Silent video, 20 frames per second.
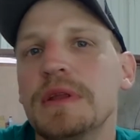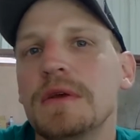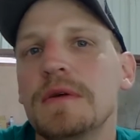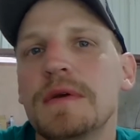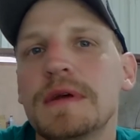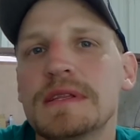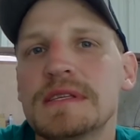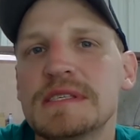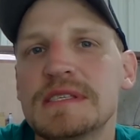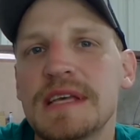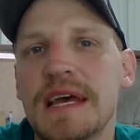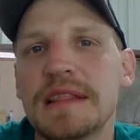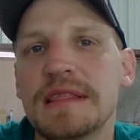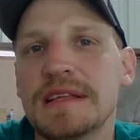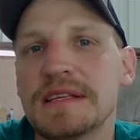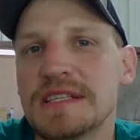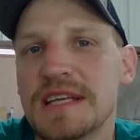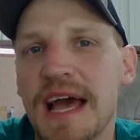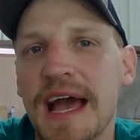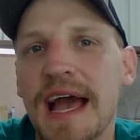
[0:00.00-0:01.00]
and you can
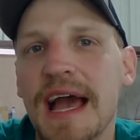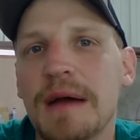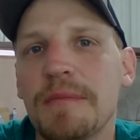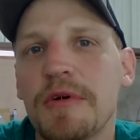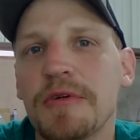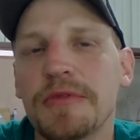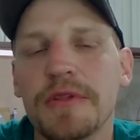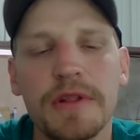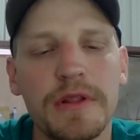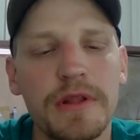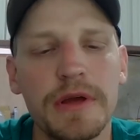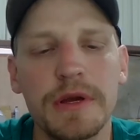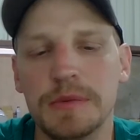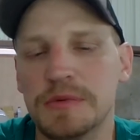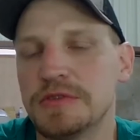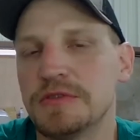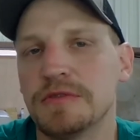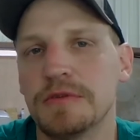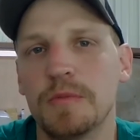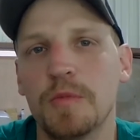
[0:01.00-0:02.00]
set the time on the
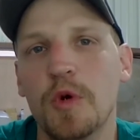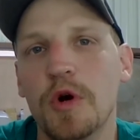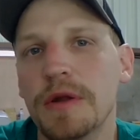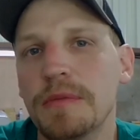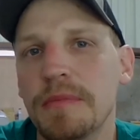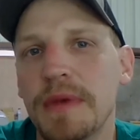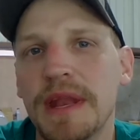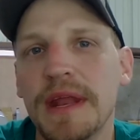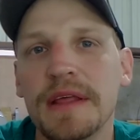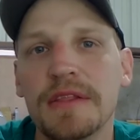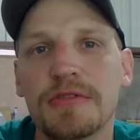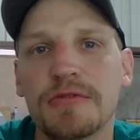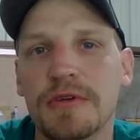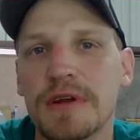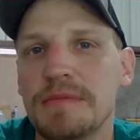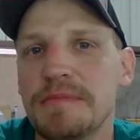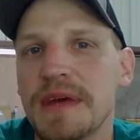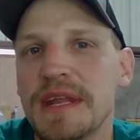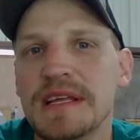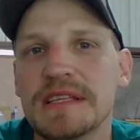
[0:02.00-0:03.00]
loops from 1 minute,
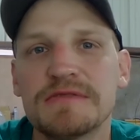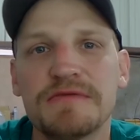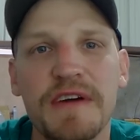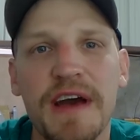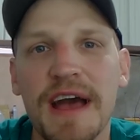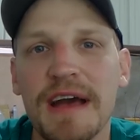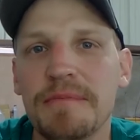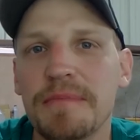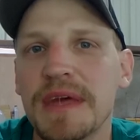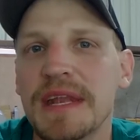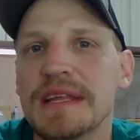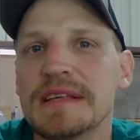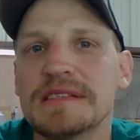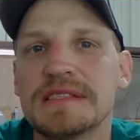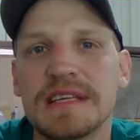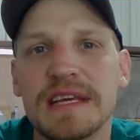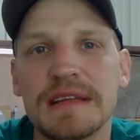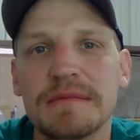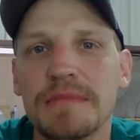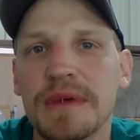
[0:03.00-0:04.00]
3 minutes, 5
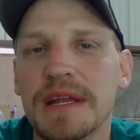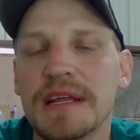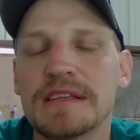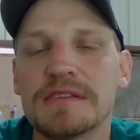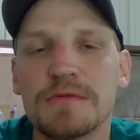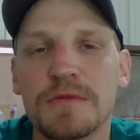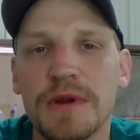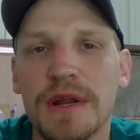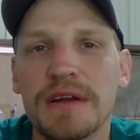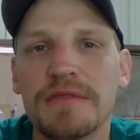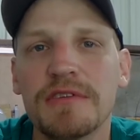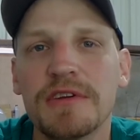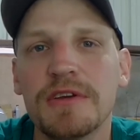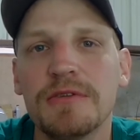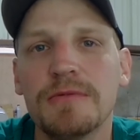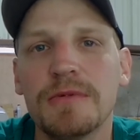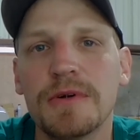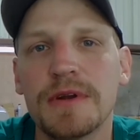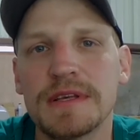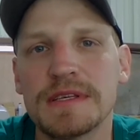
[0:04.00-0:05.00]
minutes, 10 minutes, whatever
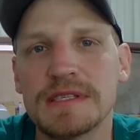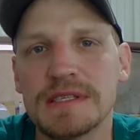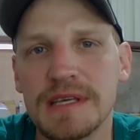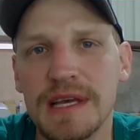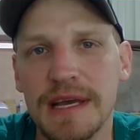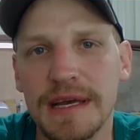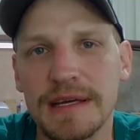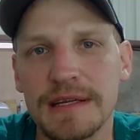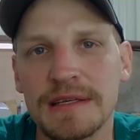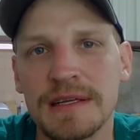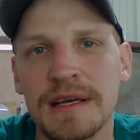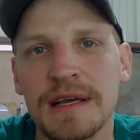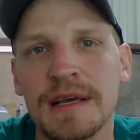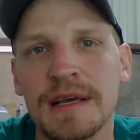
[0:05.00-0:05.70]
you want it set.